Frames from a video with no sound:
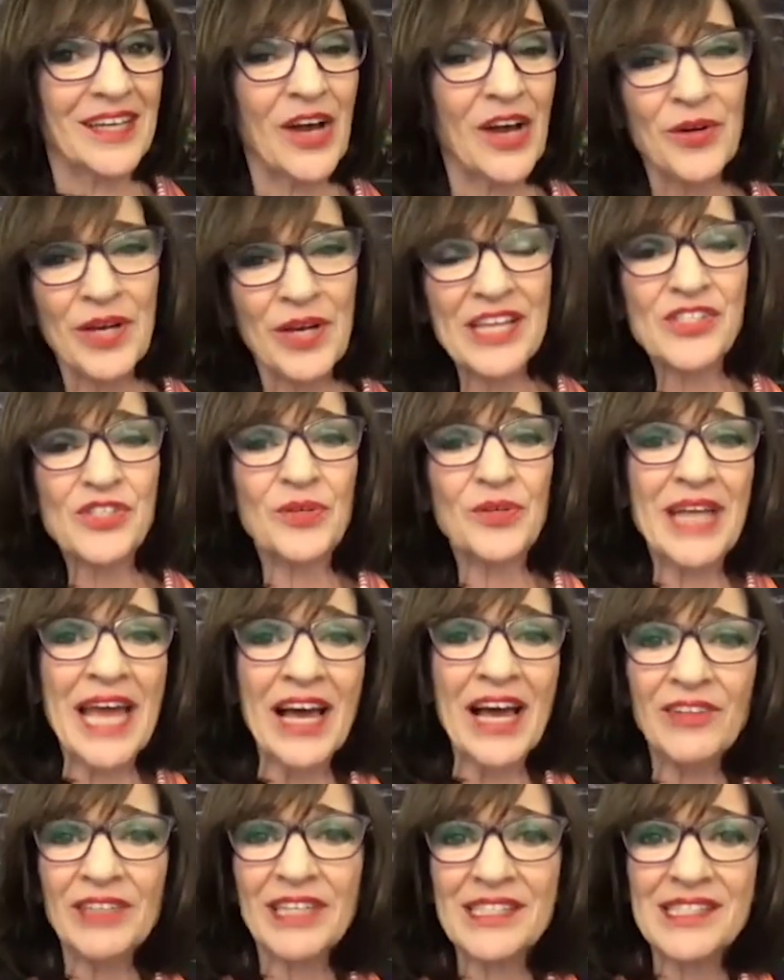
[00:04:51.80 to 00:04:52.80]
Okay, so
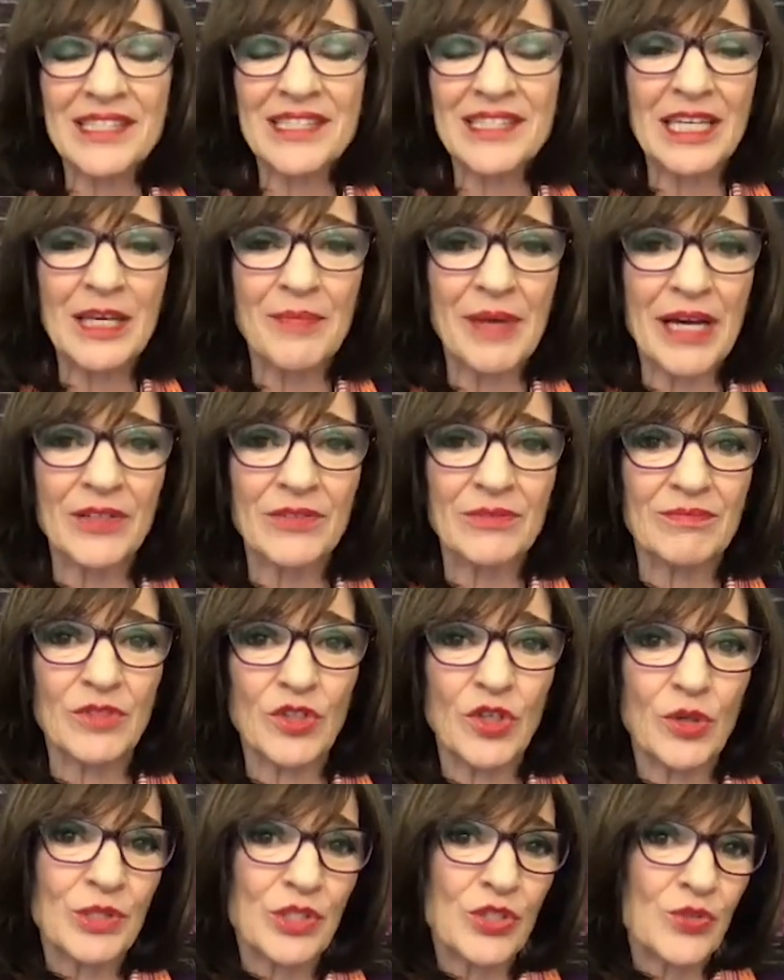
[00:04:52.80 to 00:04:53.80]
now let's think about,
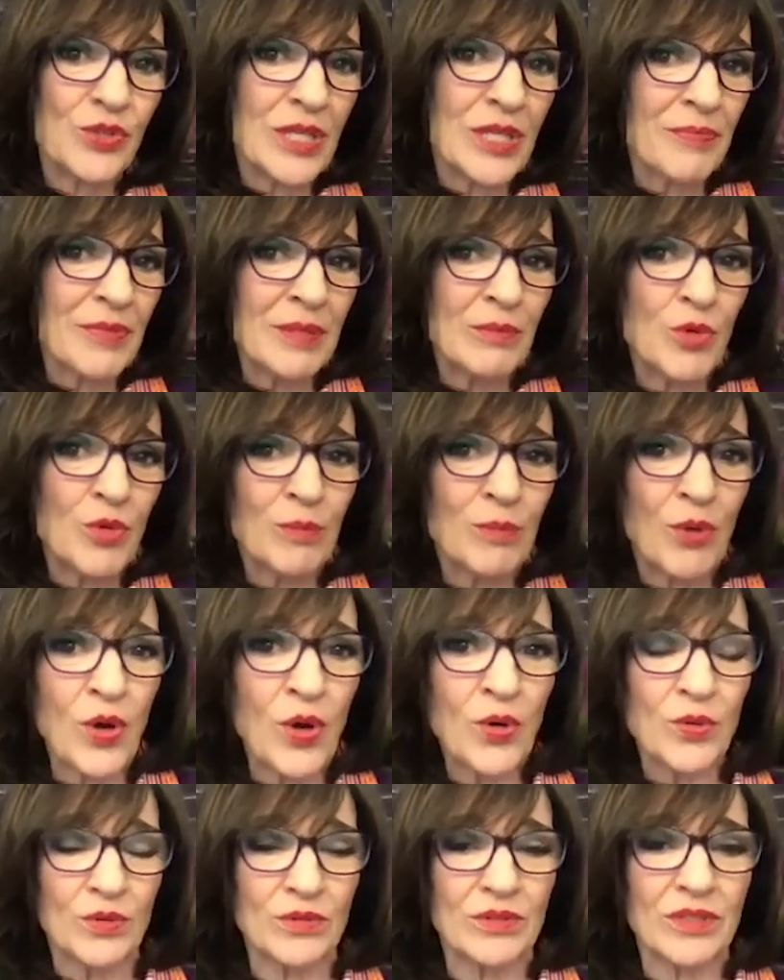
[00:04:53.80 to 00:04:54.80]
could we do something more
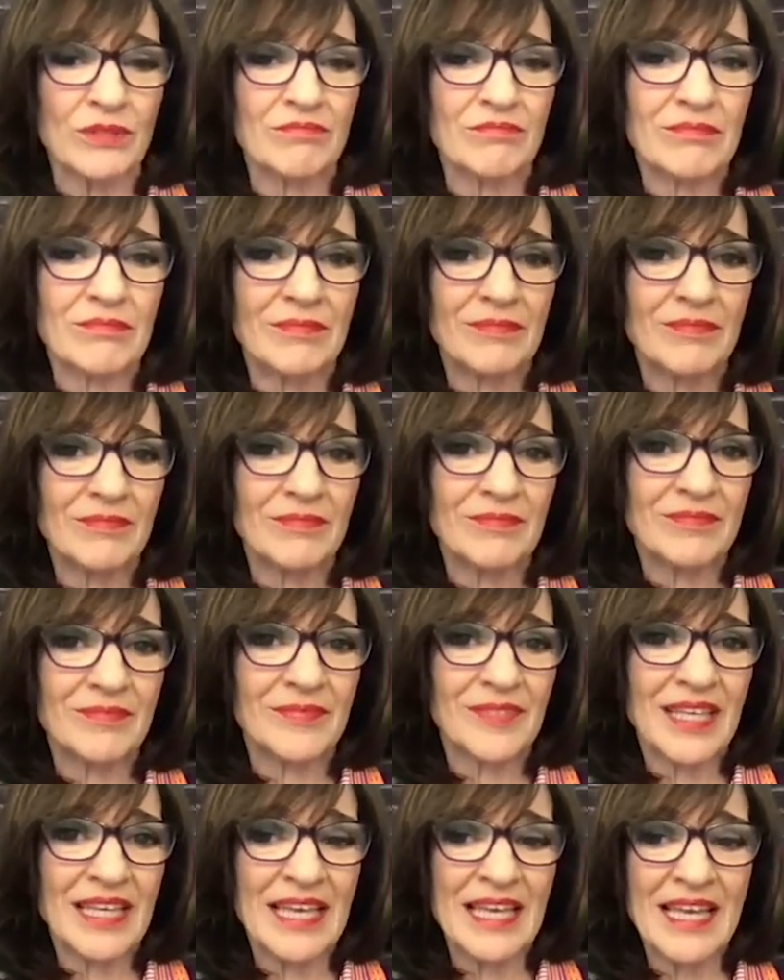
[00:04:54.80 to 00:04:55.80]
bold?
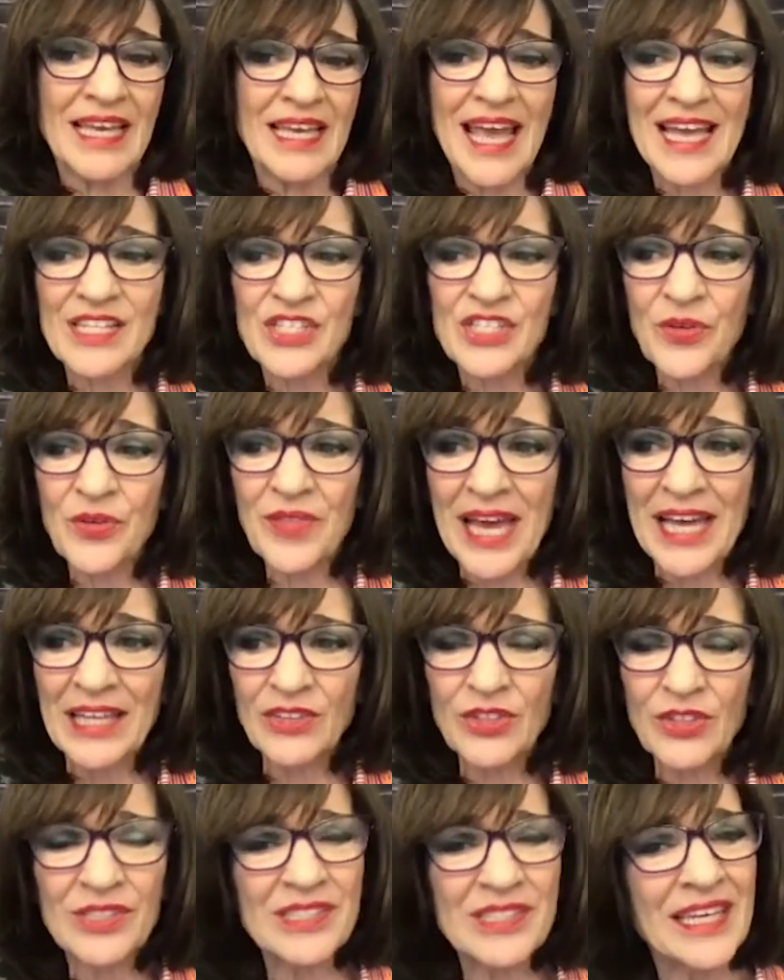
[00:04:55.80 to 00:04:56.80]
And so
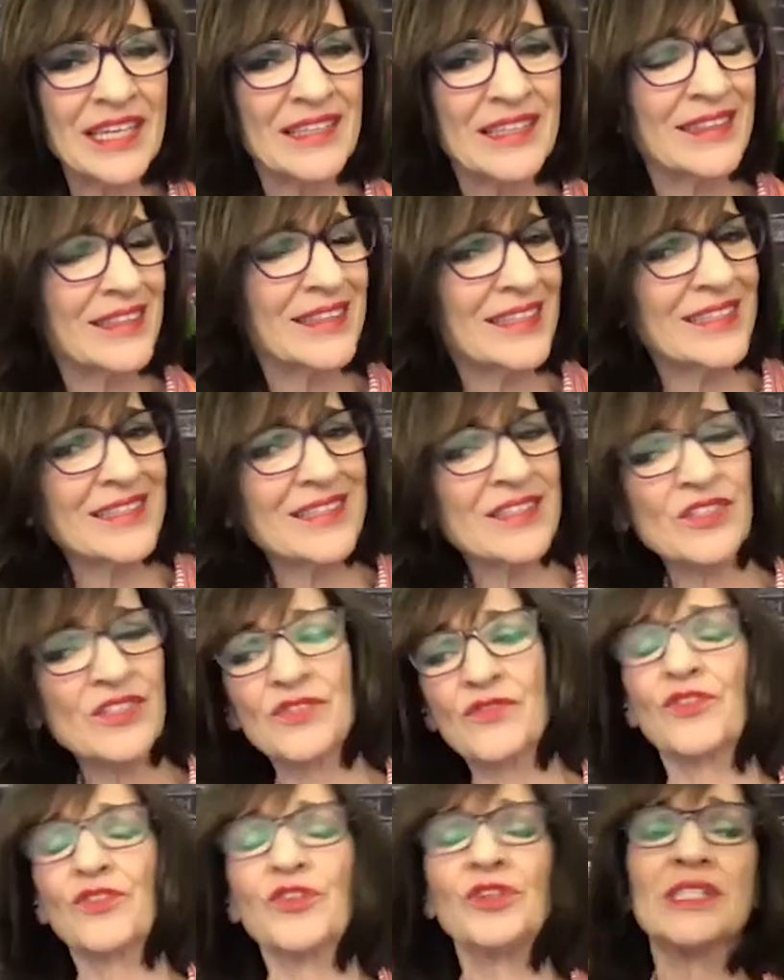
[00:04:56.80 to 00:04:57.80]
that looks like
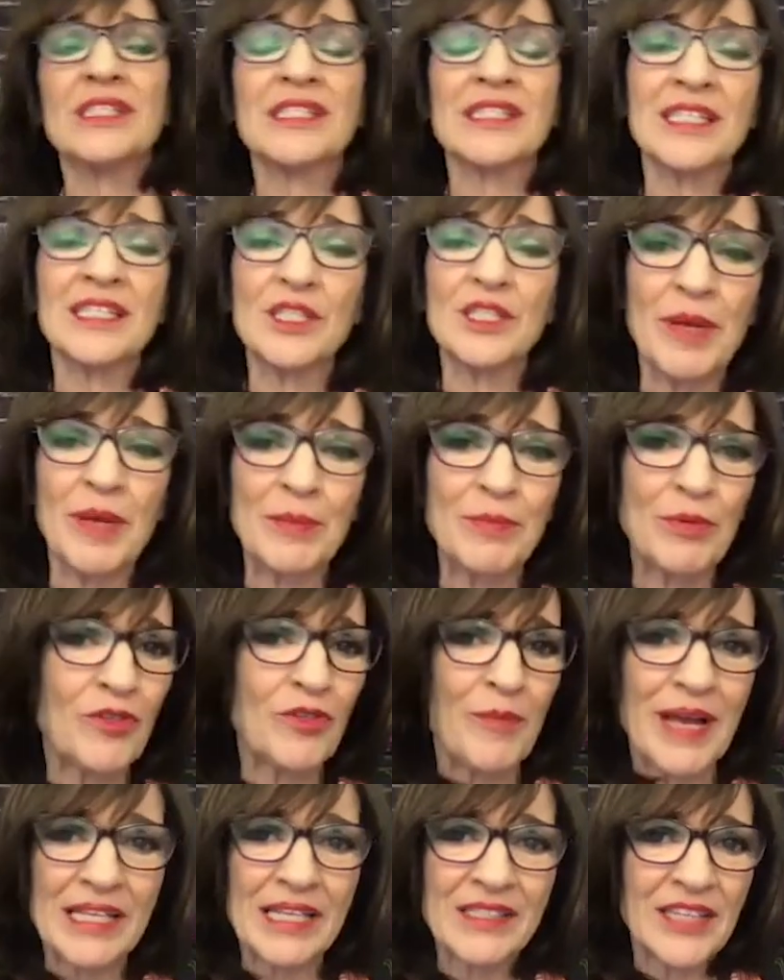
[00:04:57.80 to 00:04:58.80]
things, for instance, people
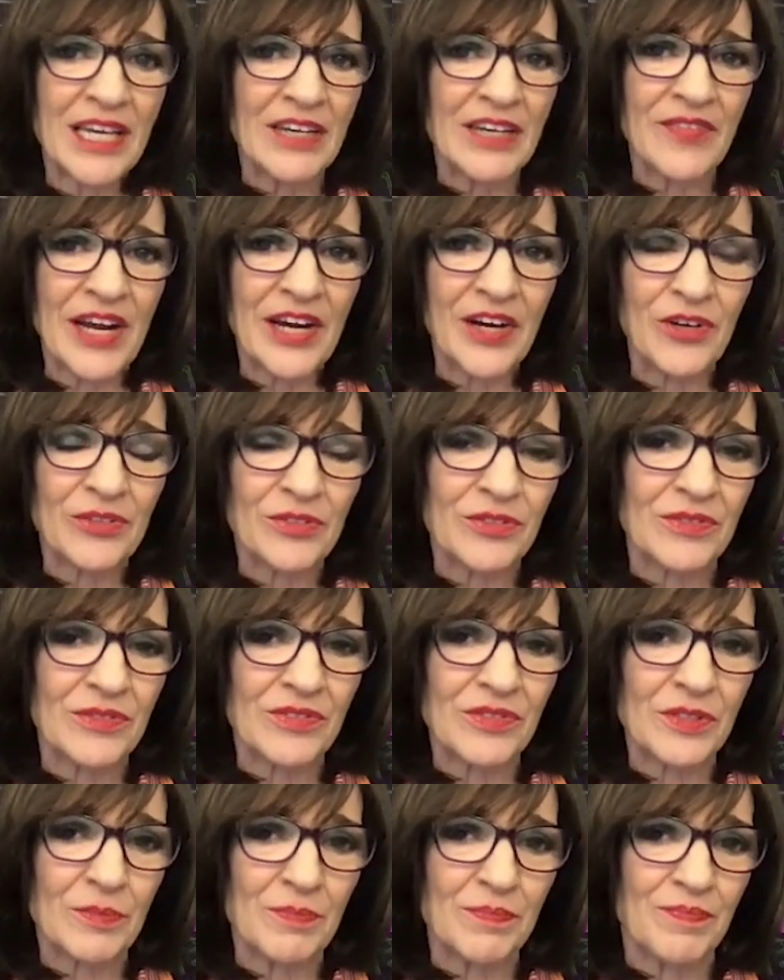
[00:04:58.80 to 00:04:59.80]
from outside of our
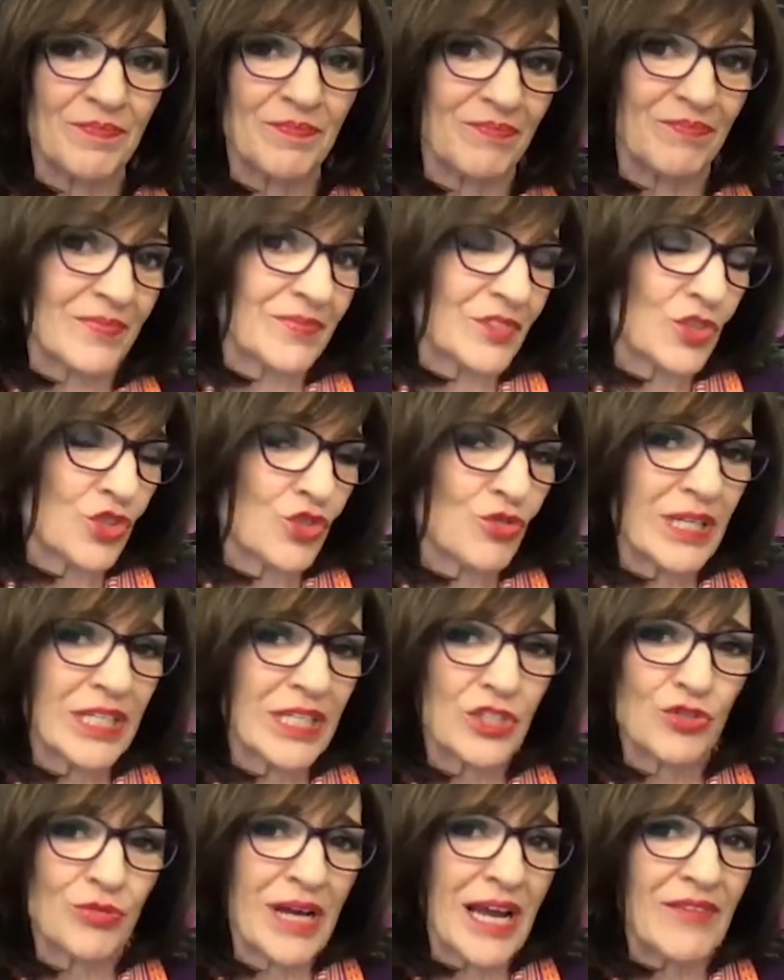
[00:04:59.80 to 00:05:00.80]

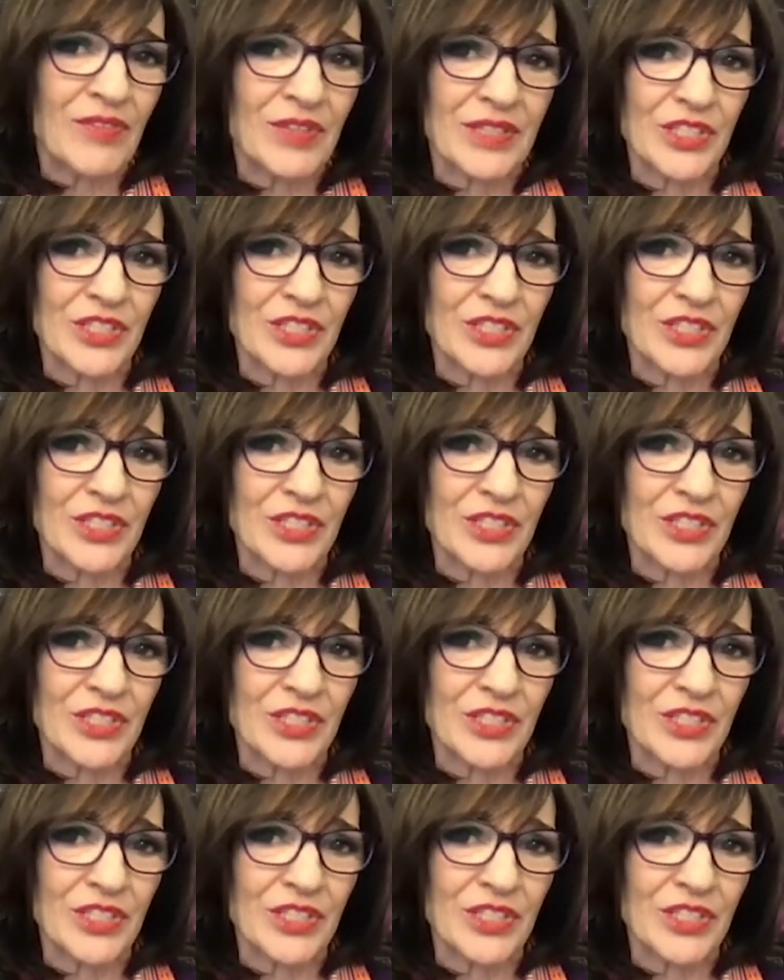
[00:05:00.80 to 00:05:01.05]
strict travel